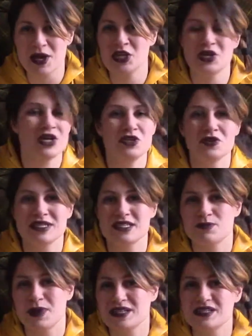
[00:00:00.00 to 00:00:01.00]
and you can
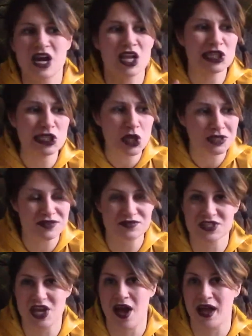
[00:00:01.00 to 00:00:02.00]
spend a lot of
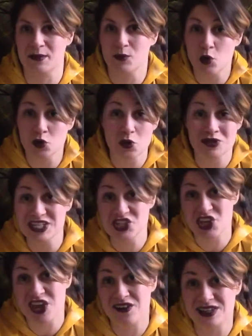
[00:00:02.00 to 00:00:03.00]
time on
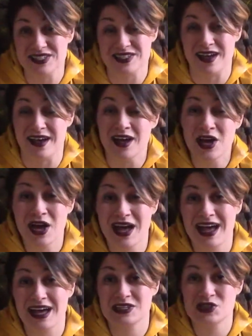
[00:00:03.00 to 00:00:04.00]
each character
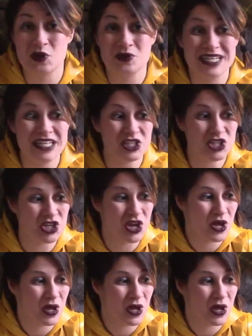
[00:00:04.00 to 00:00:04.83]
and on each